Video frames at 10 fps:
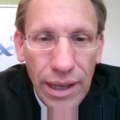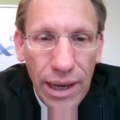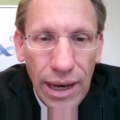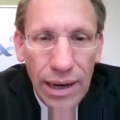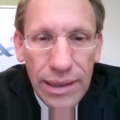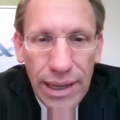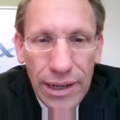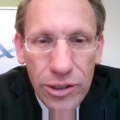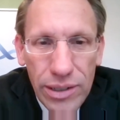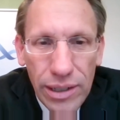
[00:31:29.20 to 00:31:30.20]
uh, that are
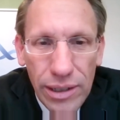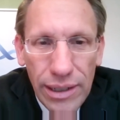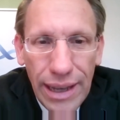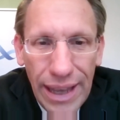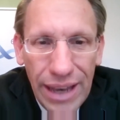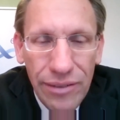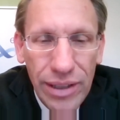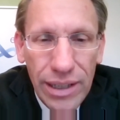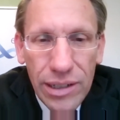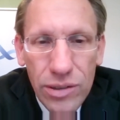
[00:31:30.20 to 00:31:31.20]
still
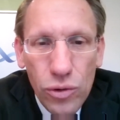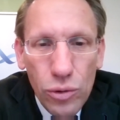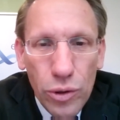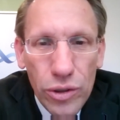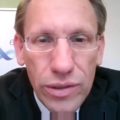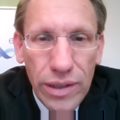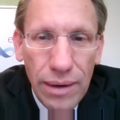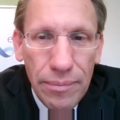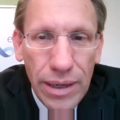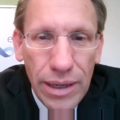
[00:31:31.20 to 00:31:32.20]
heavy consumers
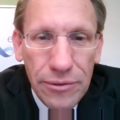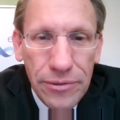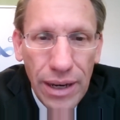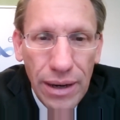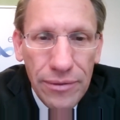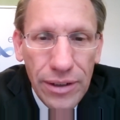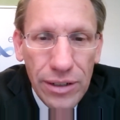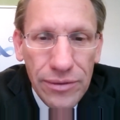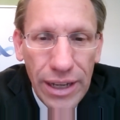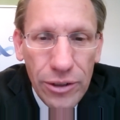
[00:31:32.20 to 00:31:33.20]
um, of, of, of
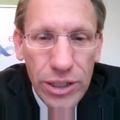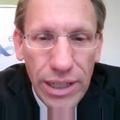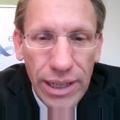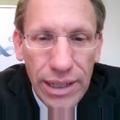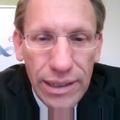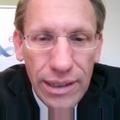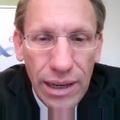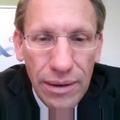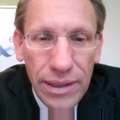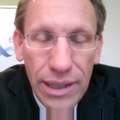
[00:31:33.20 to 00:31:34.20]
energy and uh,